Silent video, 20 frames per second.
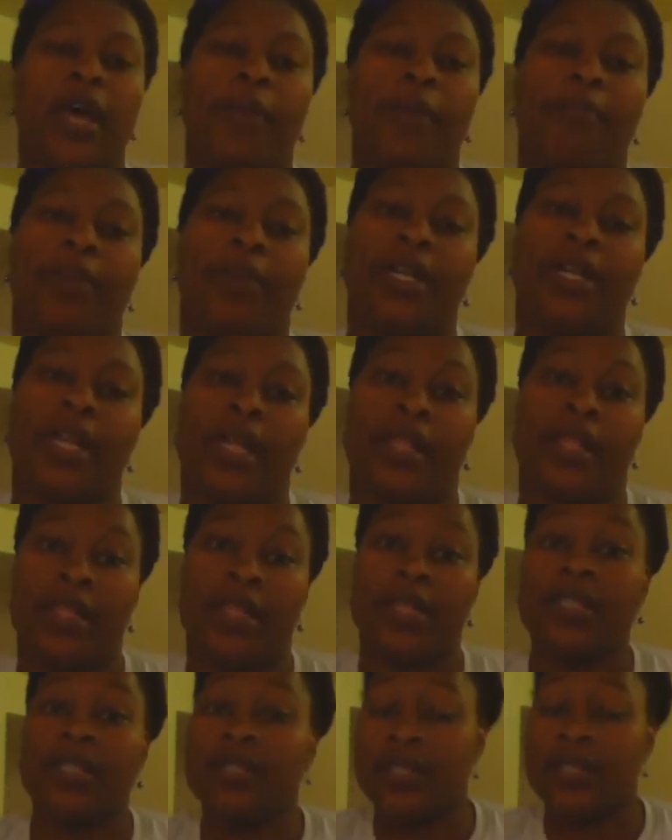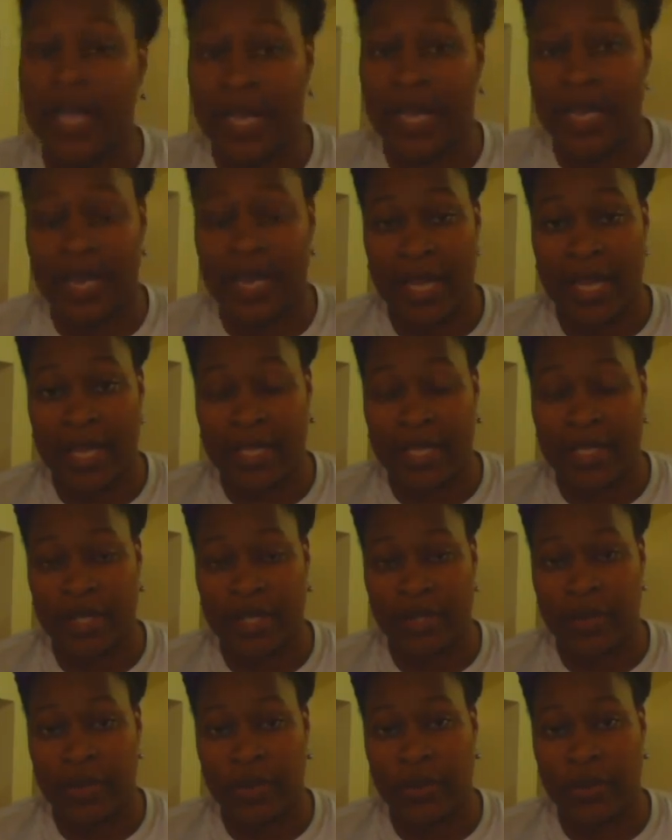But in this day and age,
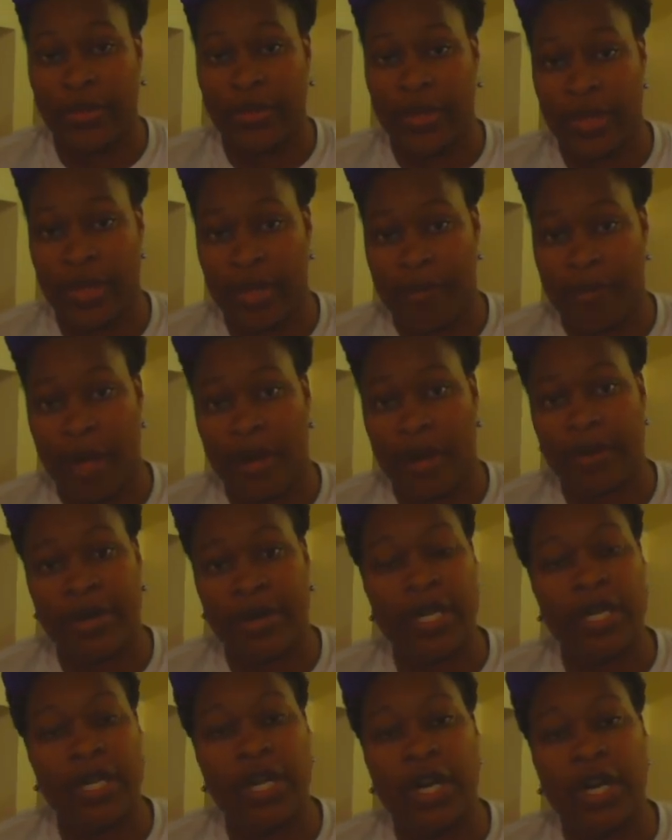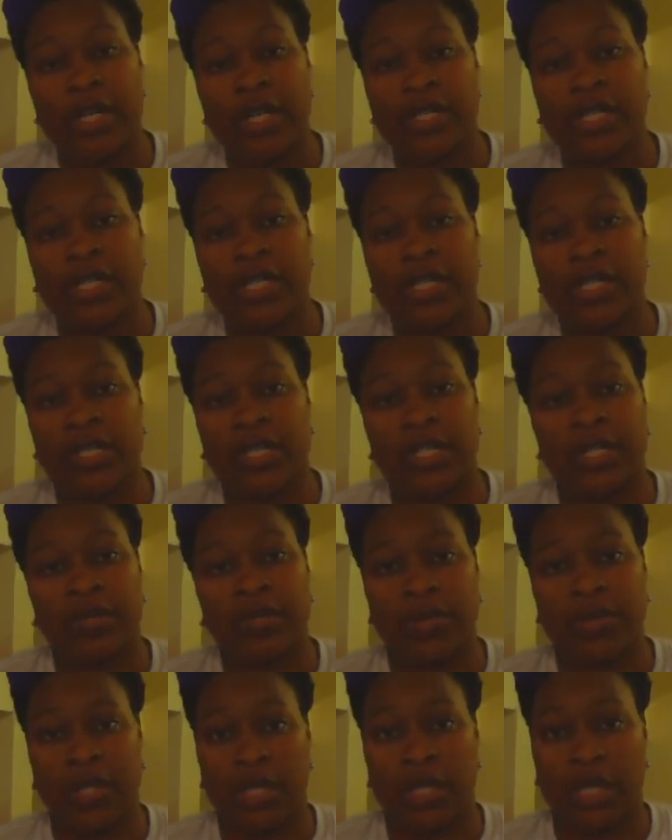the cool thing about greeting cards is there
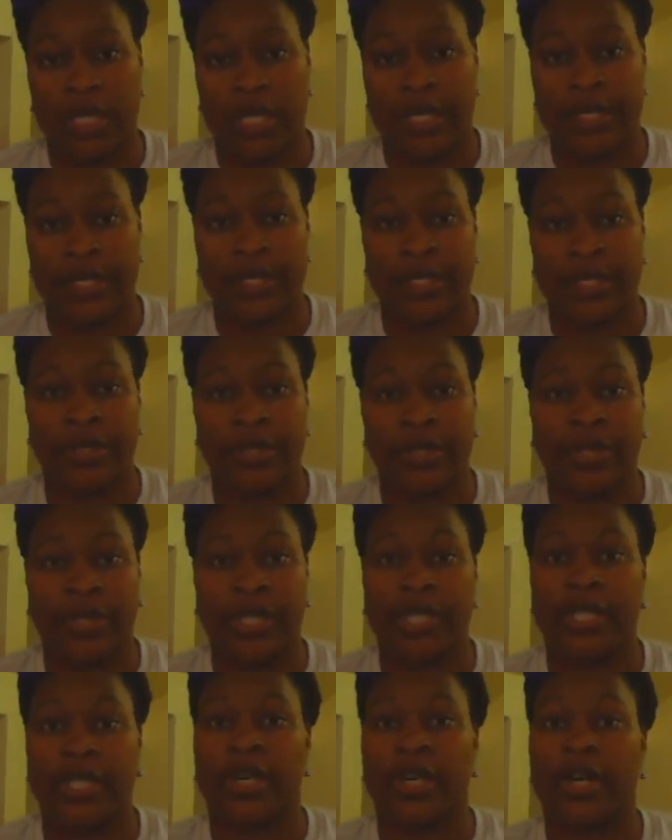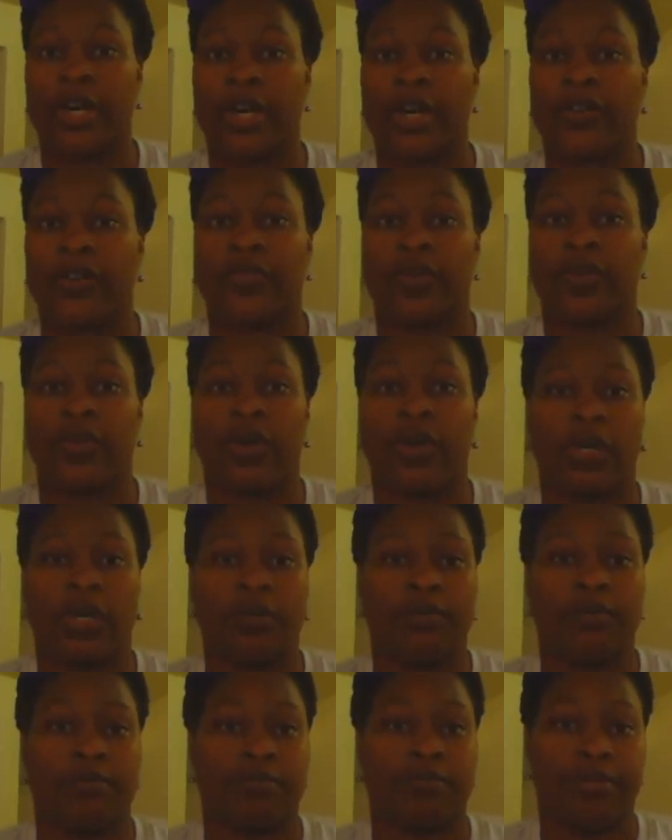really is a greeting card
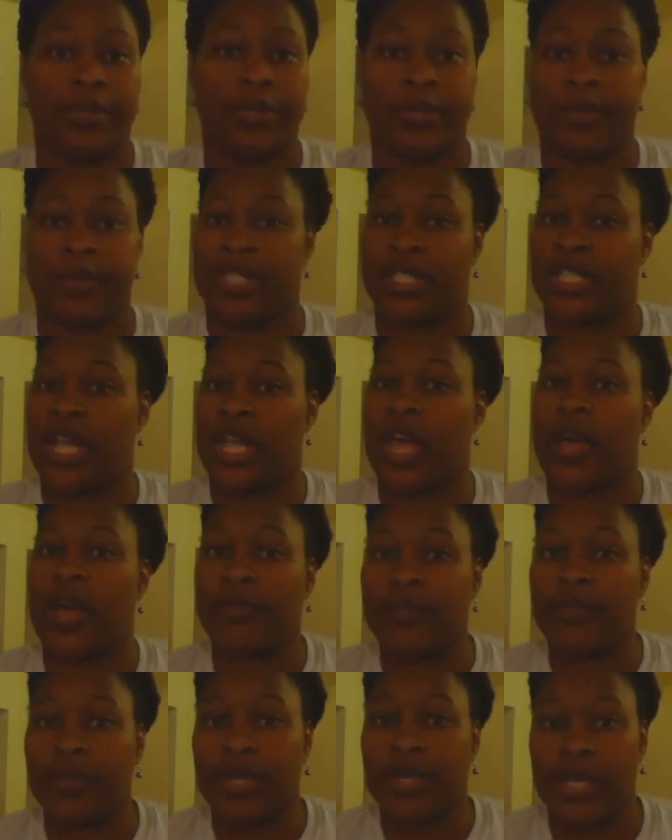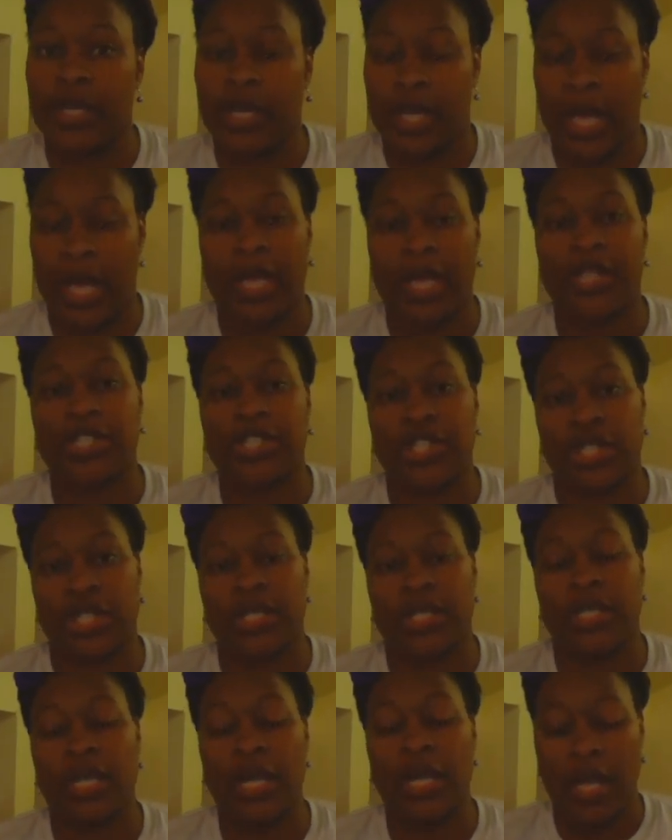for pretty much every
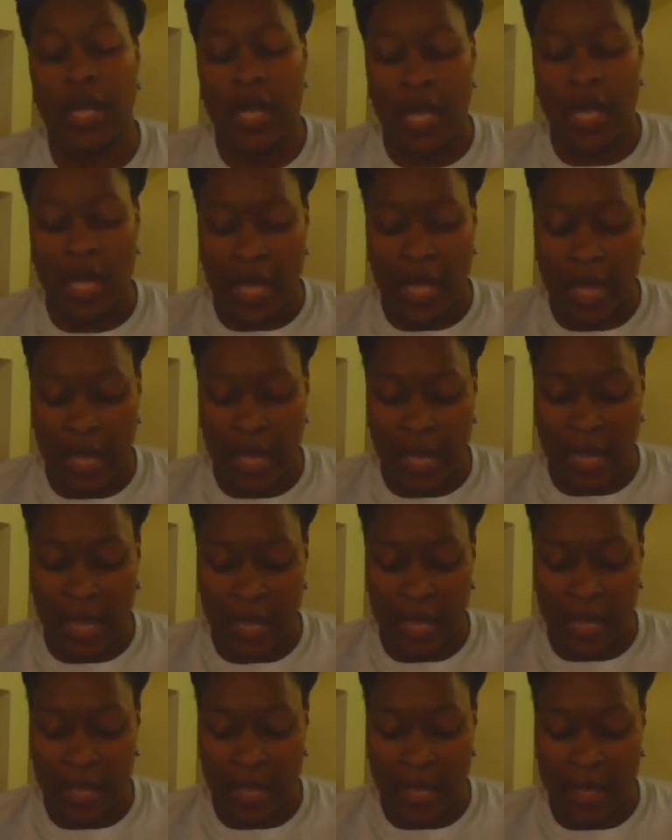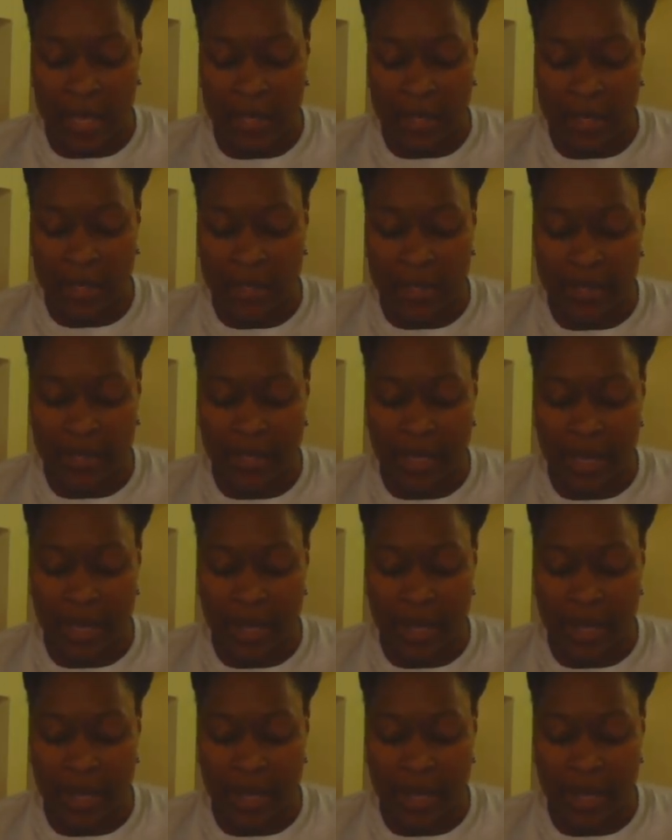occasion. And